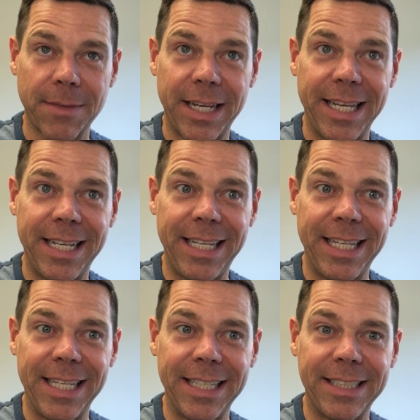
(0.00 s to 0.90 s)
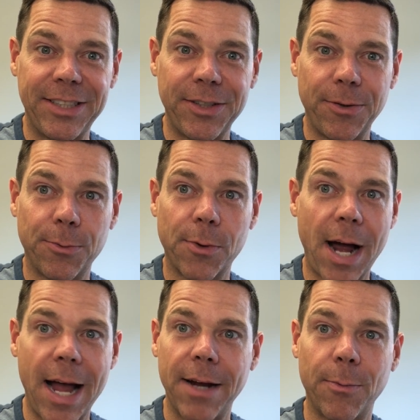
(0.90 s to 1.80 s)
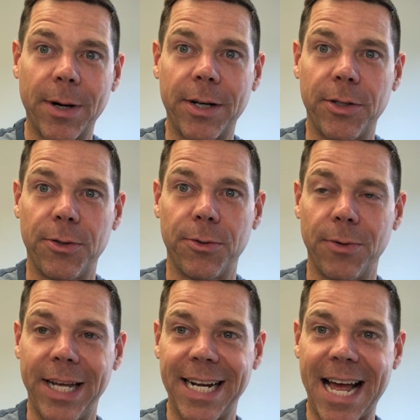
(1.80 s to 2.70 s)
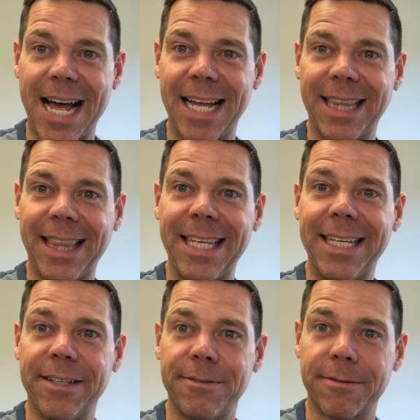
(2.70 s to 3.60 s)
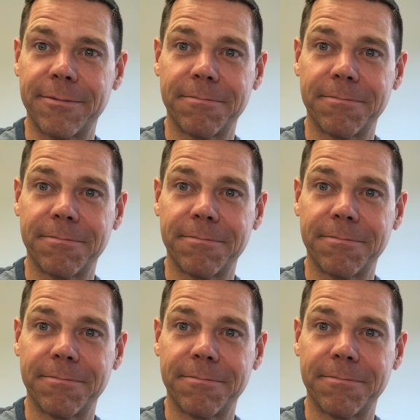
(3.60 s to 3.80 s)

It is right where you and I live,